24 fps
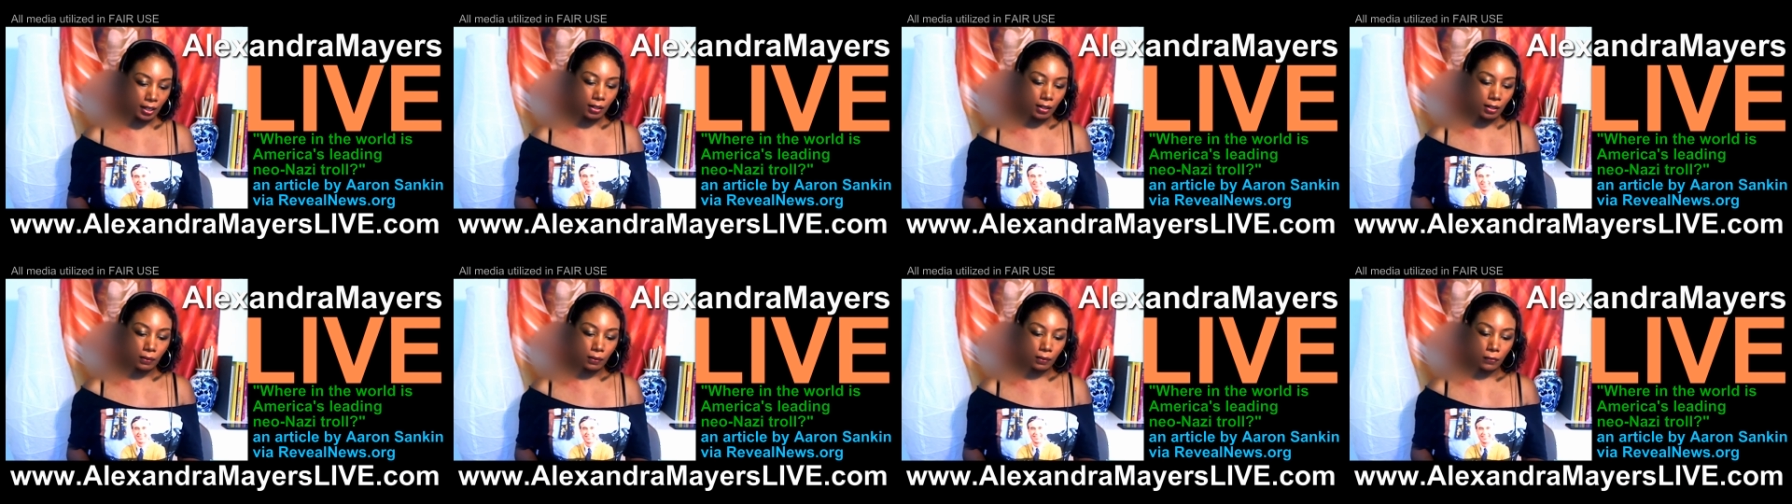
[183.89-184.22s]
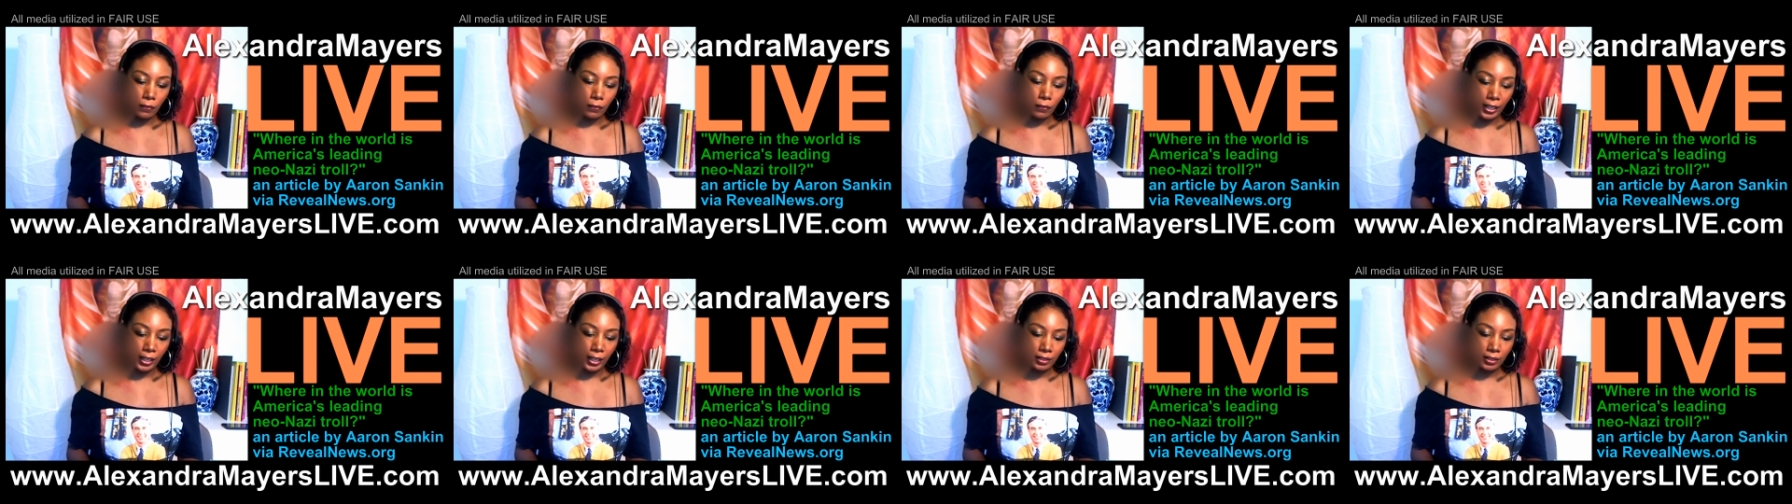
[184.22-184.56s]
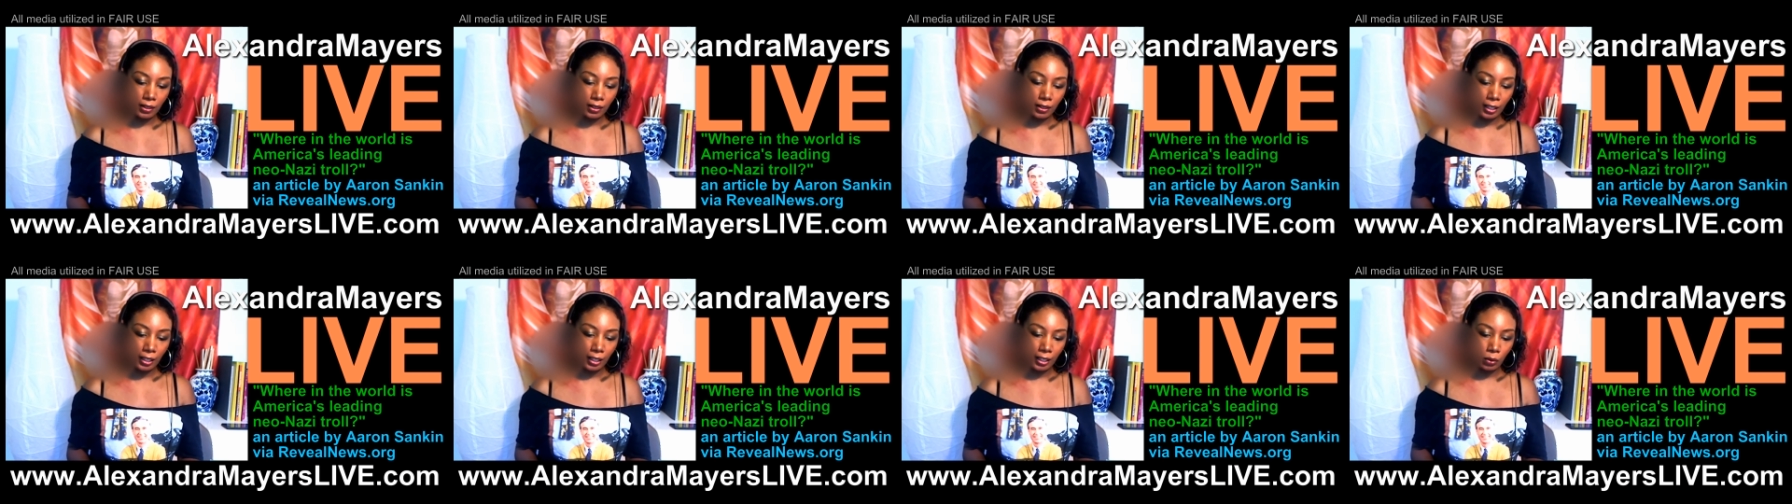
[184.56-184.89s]
The fact
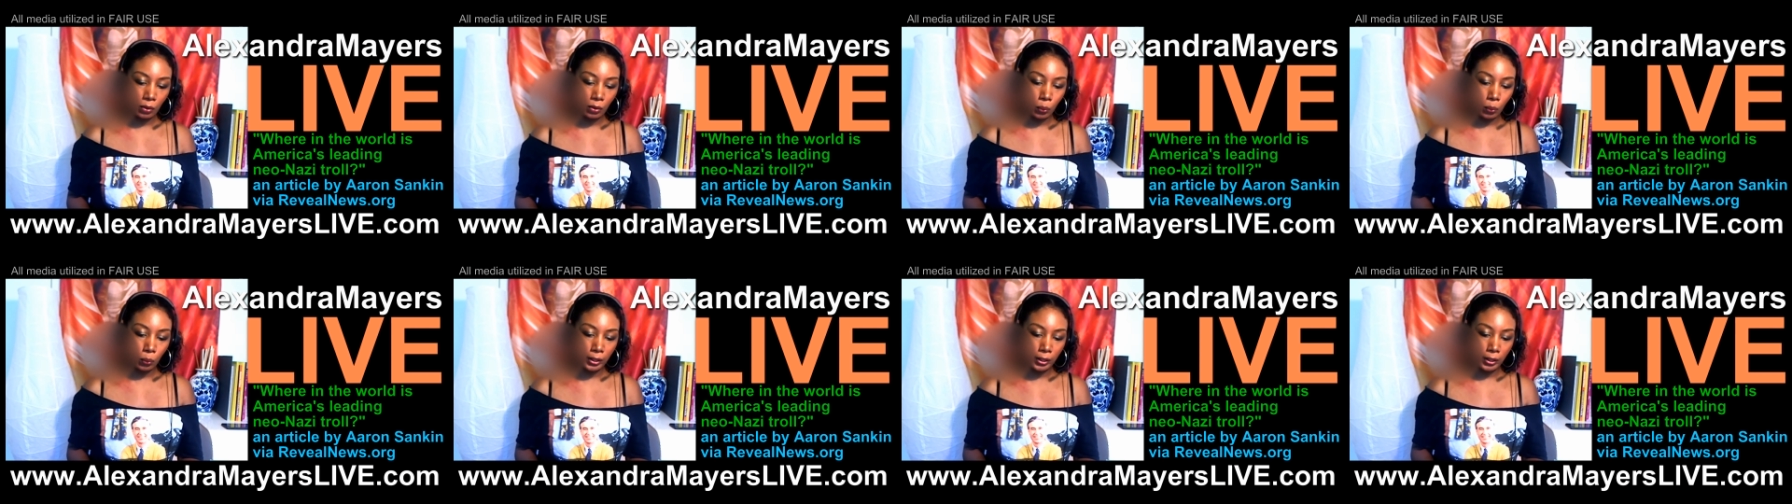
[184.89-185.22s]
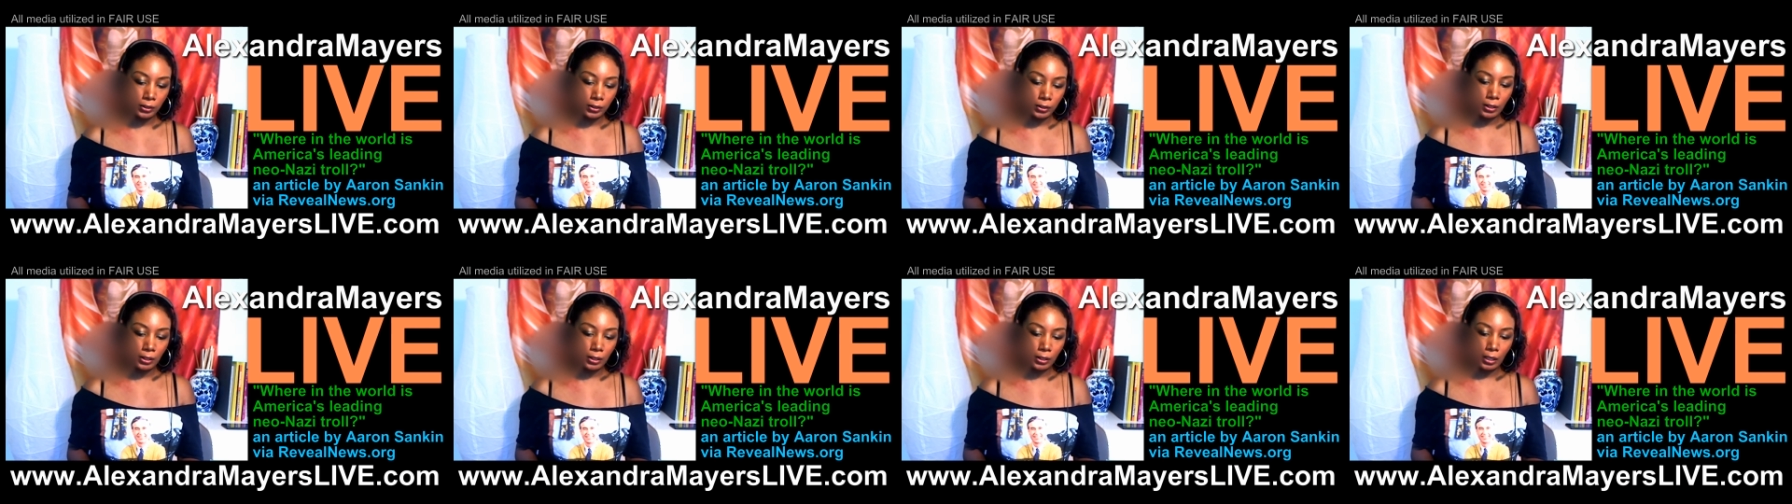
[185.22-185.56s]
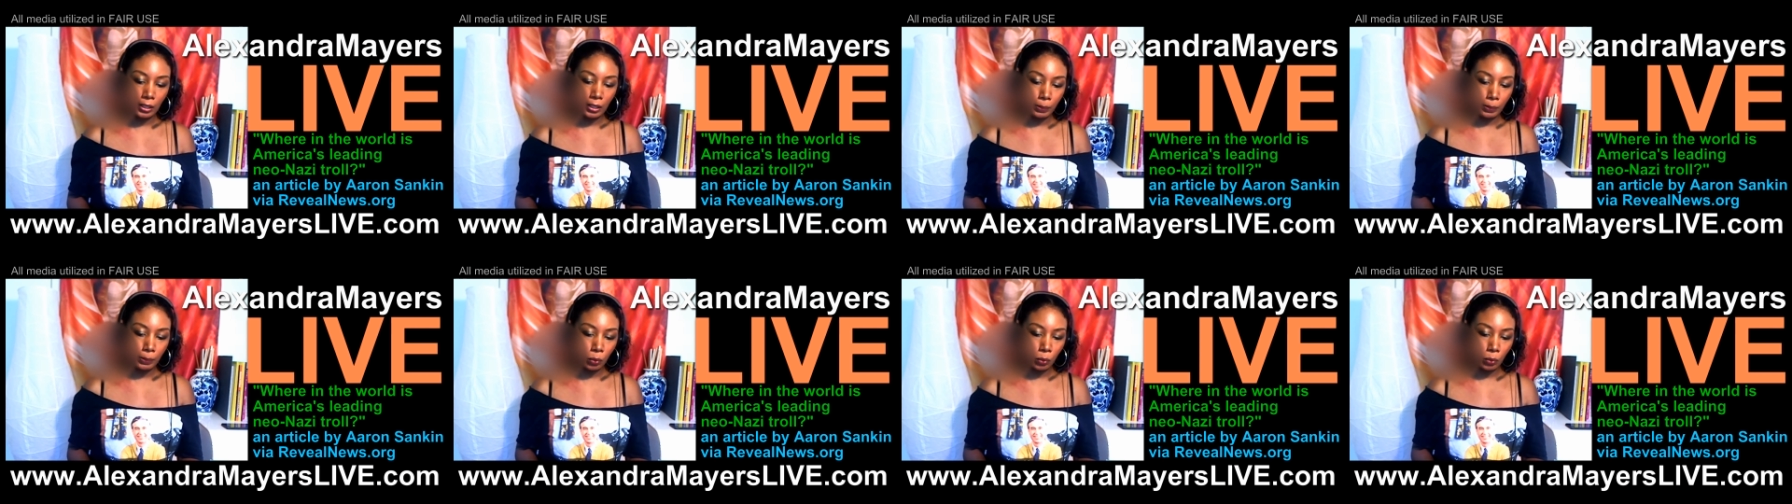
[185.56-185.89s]
that the world's
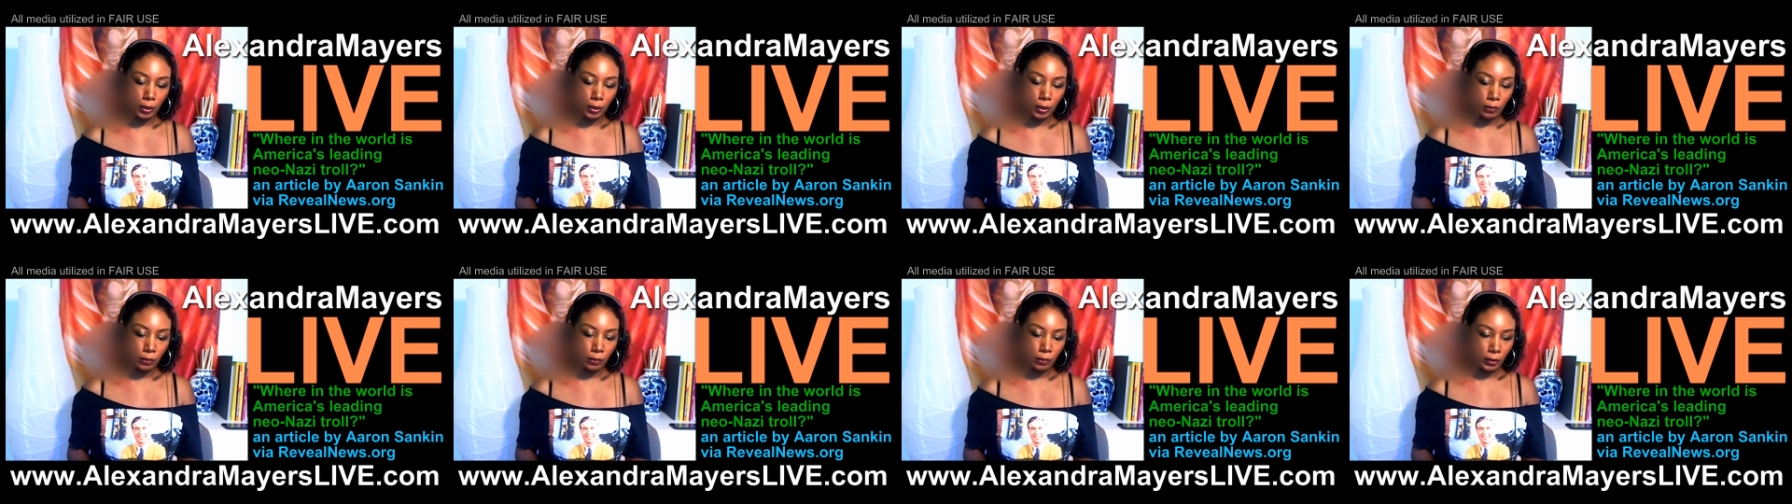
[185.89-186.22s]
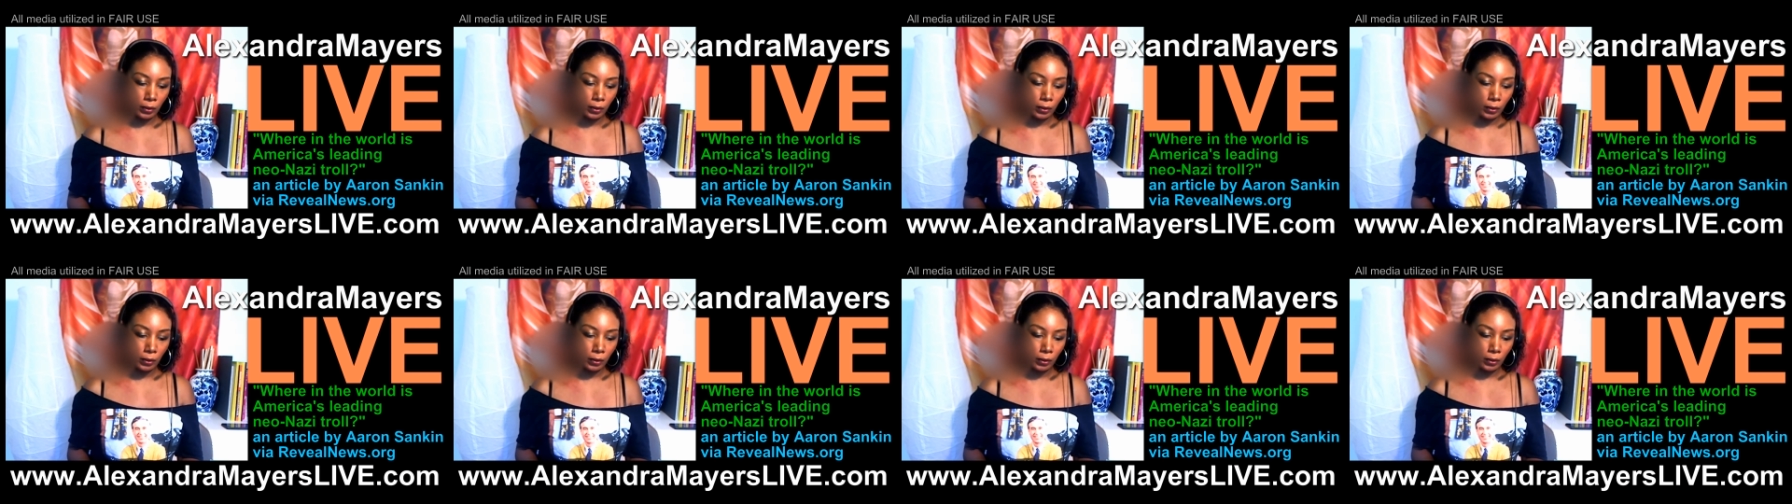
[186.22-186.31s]
#1